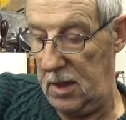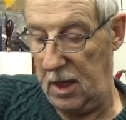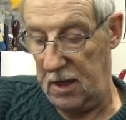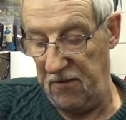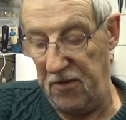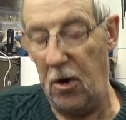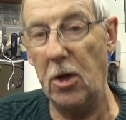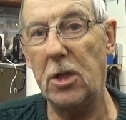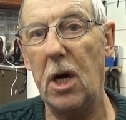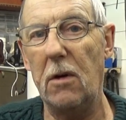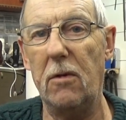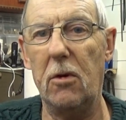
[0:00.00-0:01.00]
They can fight
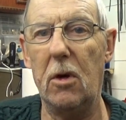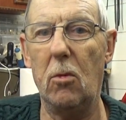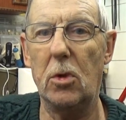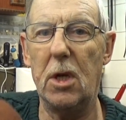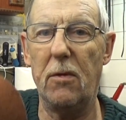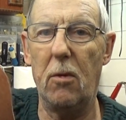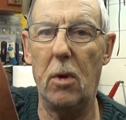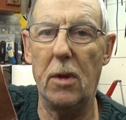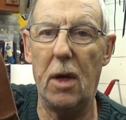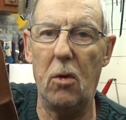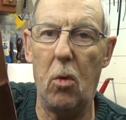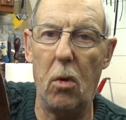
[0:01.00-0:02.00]
over it, whichever one
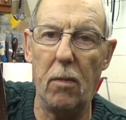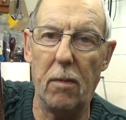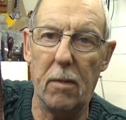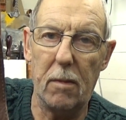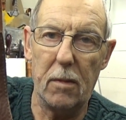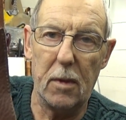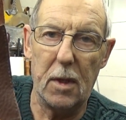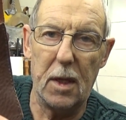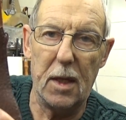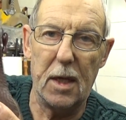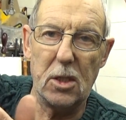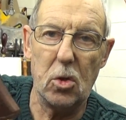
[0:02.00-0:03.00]
they want.
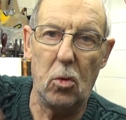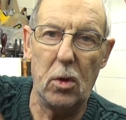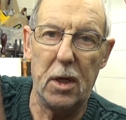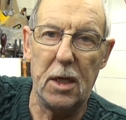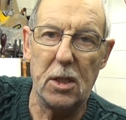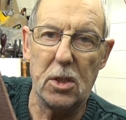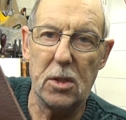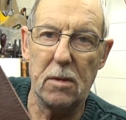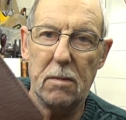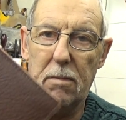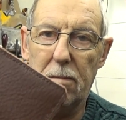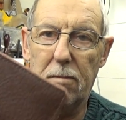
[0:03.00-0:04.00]
That's all it is.
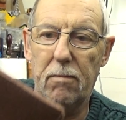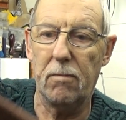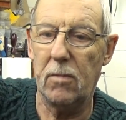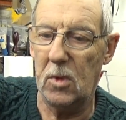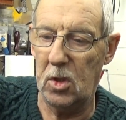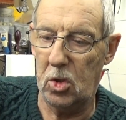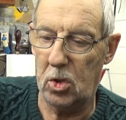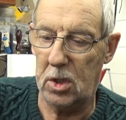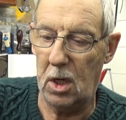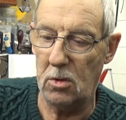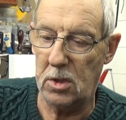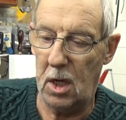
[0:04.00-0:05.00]
Just
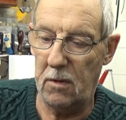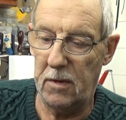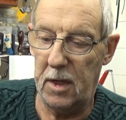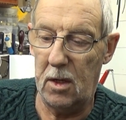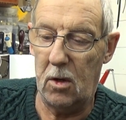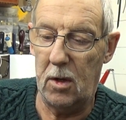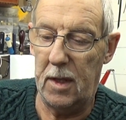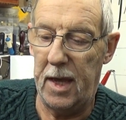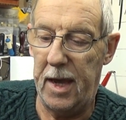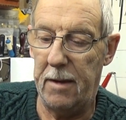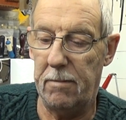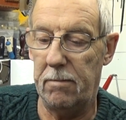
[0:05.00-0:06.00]
goes over there like
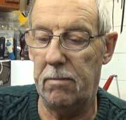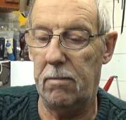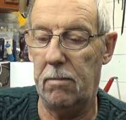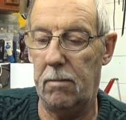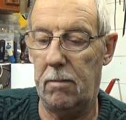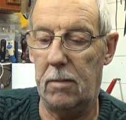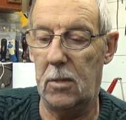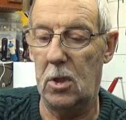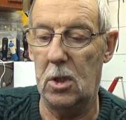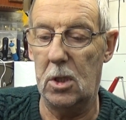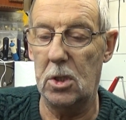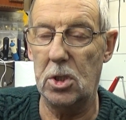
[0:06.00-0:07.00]
that.
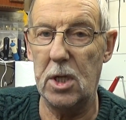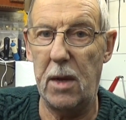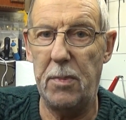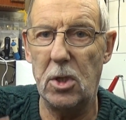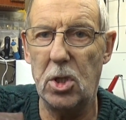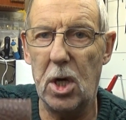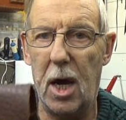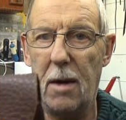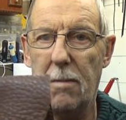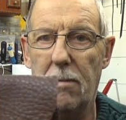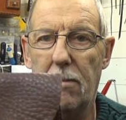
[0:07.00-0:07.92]
Snap it shut.